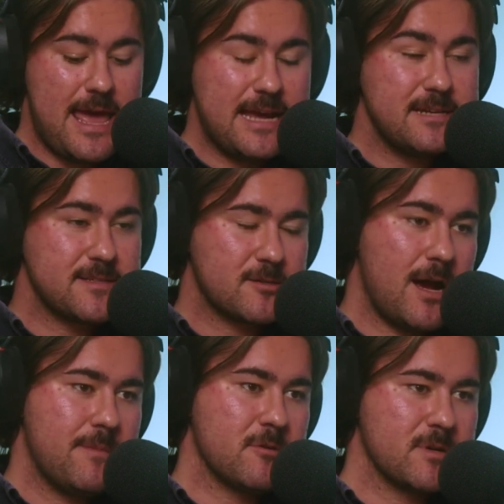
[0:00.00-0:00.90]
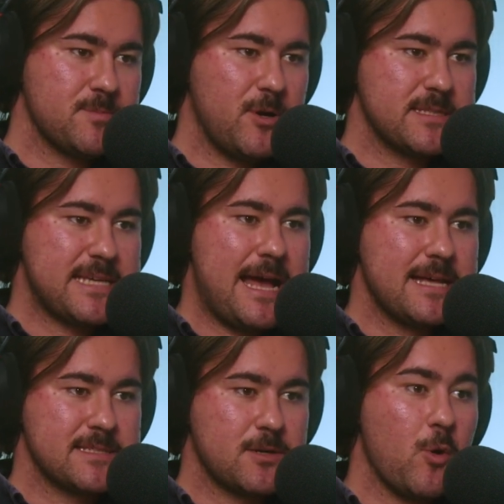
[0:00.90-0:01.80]
He described the response
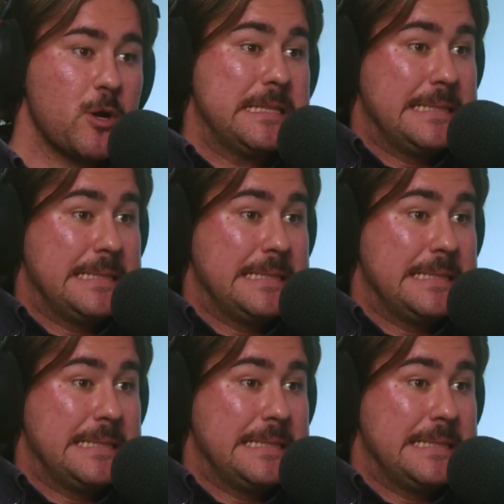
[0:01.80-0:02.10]
as, quote,